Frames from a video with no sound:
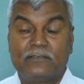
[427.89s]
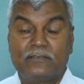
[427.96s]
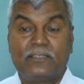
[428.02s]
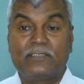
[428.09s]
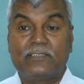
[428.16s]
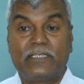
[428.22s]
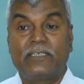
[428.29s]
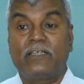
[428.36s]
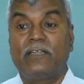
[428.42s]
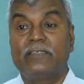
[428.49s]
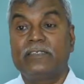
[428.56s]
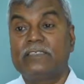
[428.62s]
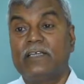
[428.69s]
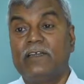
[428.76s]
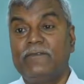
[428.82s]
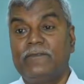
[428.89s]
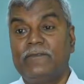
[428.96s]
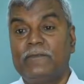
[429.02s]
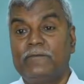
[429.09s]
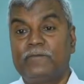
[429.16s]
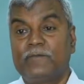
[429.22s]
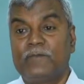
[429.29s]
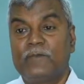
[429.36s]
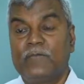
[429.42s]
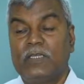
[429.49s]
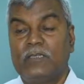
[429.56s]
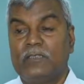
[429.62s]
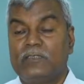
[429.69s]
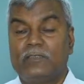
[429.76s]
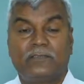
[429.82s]
Just data itself
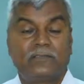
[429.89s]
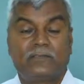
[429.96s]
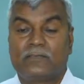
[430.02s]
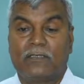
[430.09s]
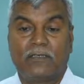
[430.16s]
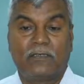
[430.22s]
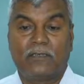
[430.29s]
is